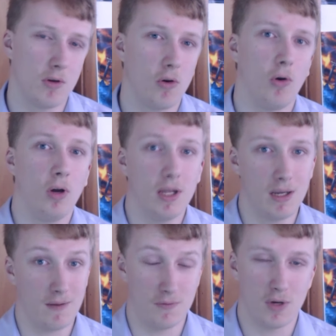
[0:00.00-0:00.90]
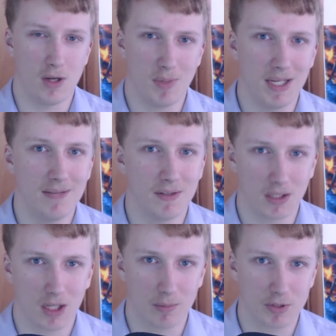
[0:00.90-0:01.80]
or if not, he'll be leaving
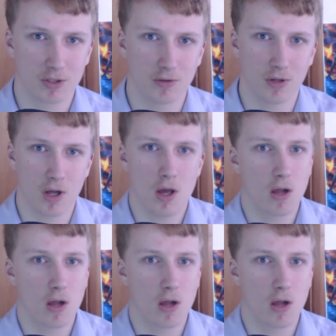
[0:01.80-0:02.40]
the club soon.